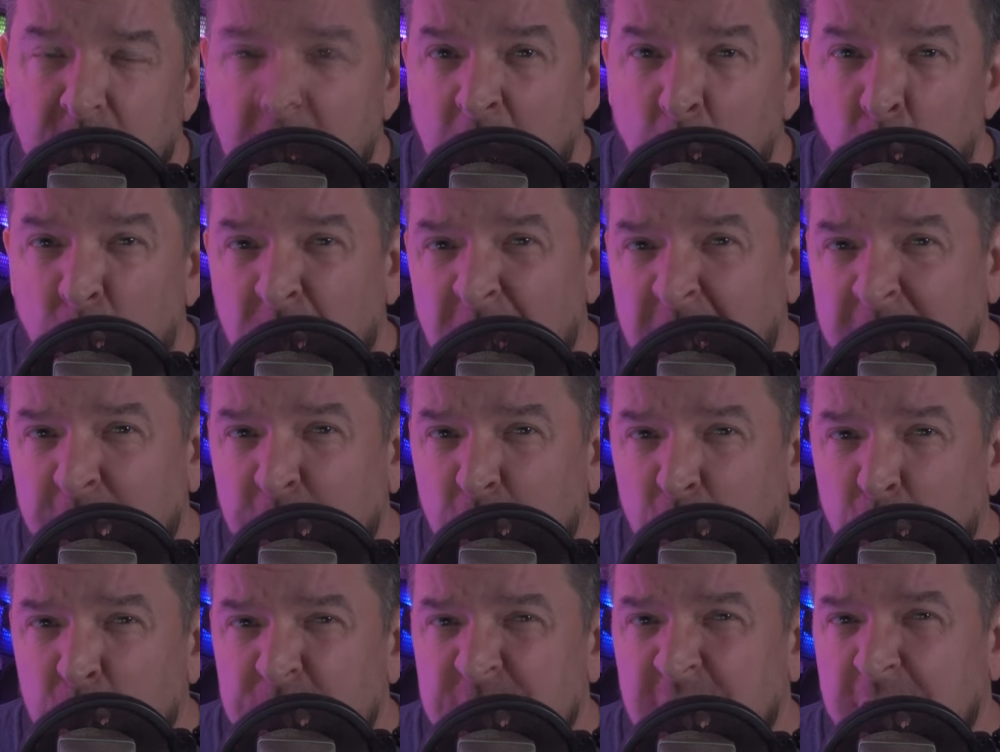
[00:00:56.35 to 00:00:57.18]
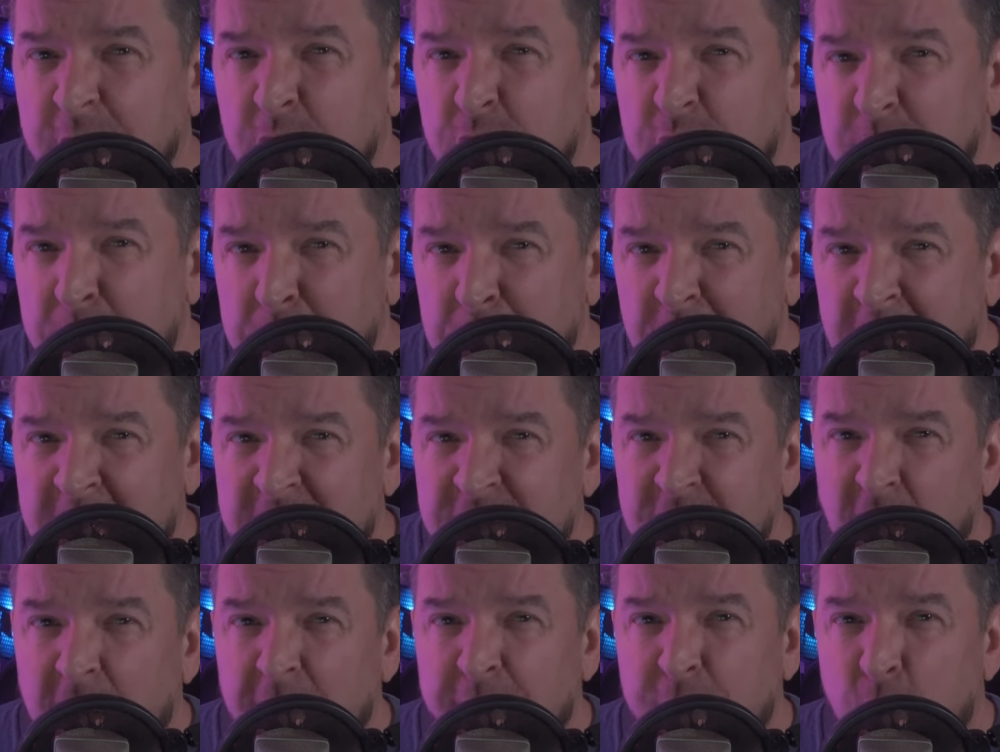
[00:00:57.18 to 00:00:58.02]
And what I do is I use a
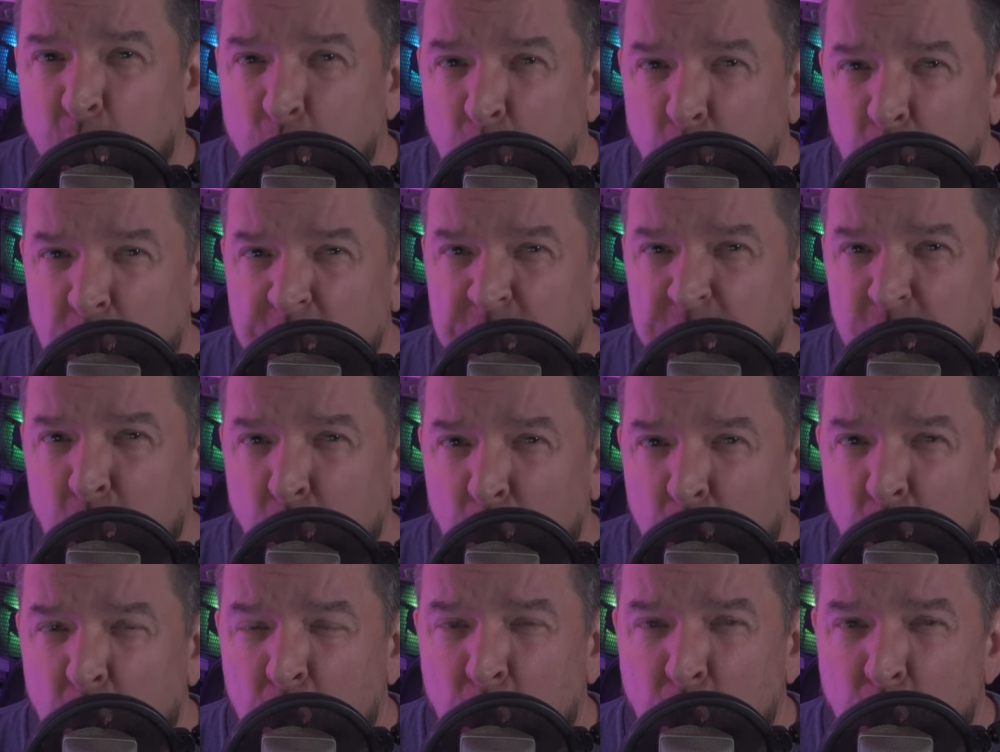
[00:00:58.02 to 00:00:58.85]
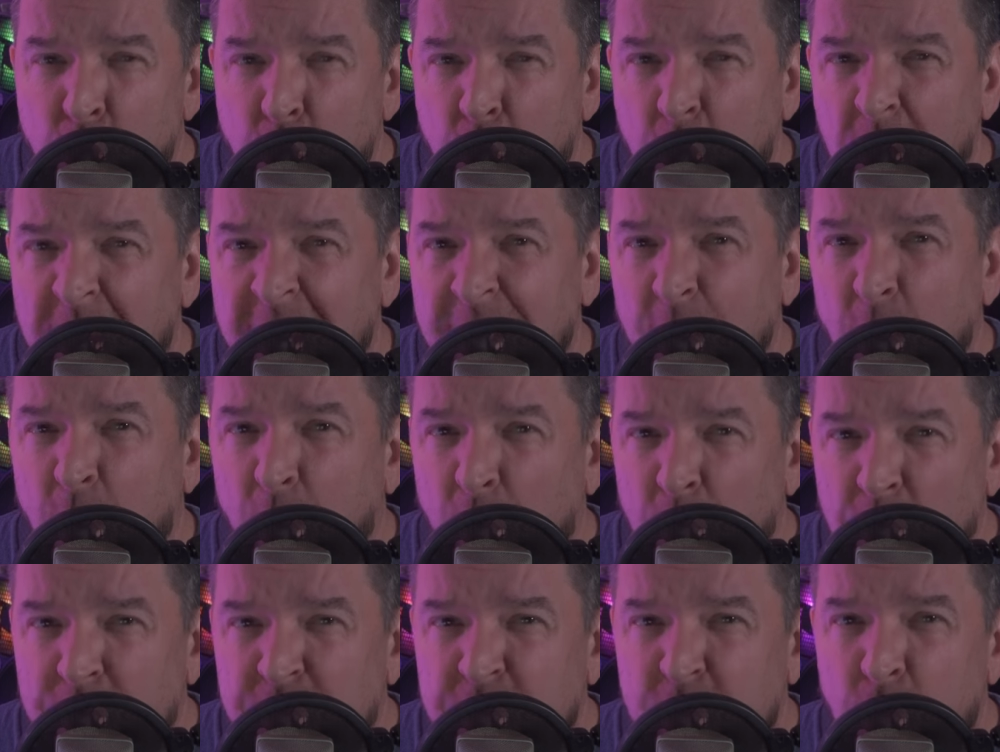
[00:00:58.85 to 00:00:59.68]
mix of coarse coca core and
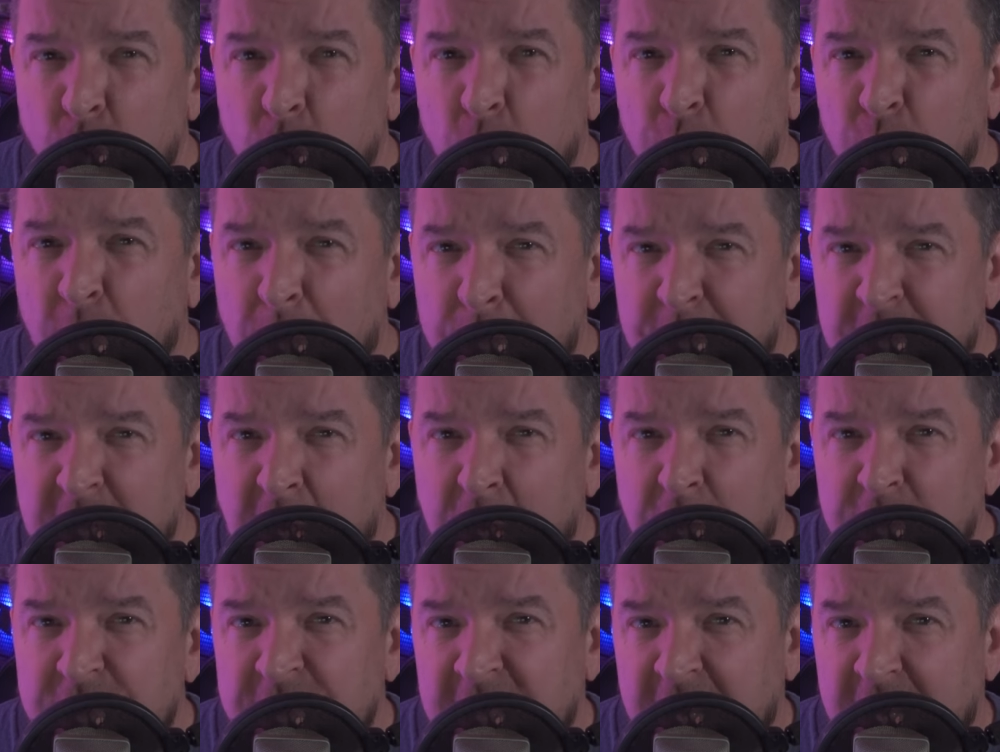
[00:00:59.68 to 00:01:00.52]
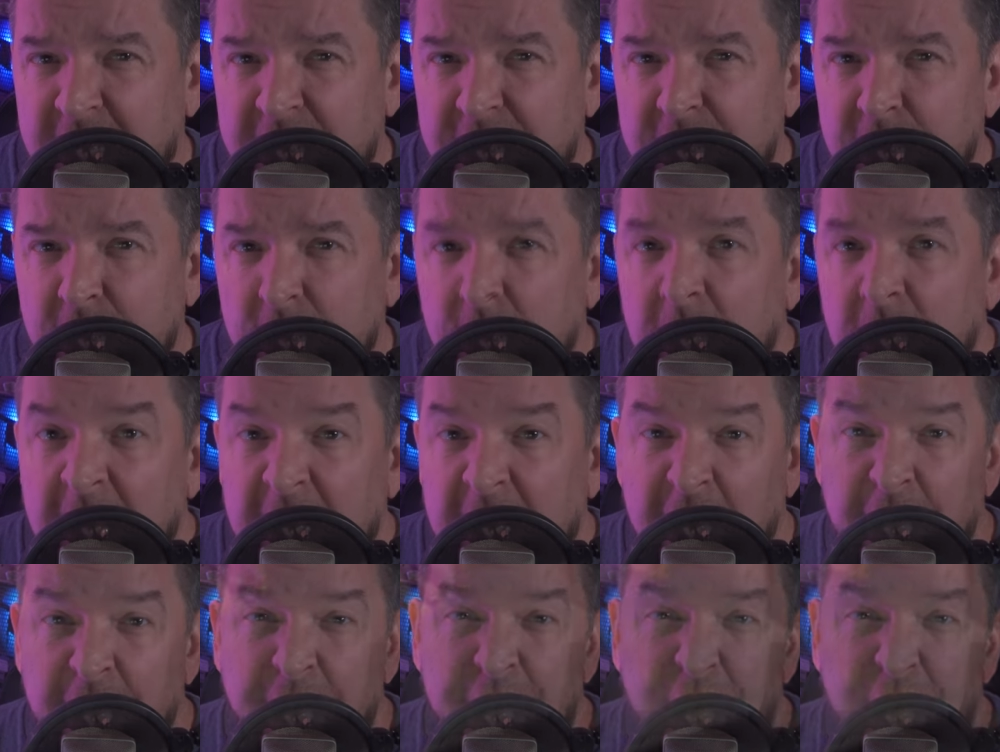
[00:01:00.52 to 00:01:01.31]
also reptile sand. And I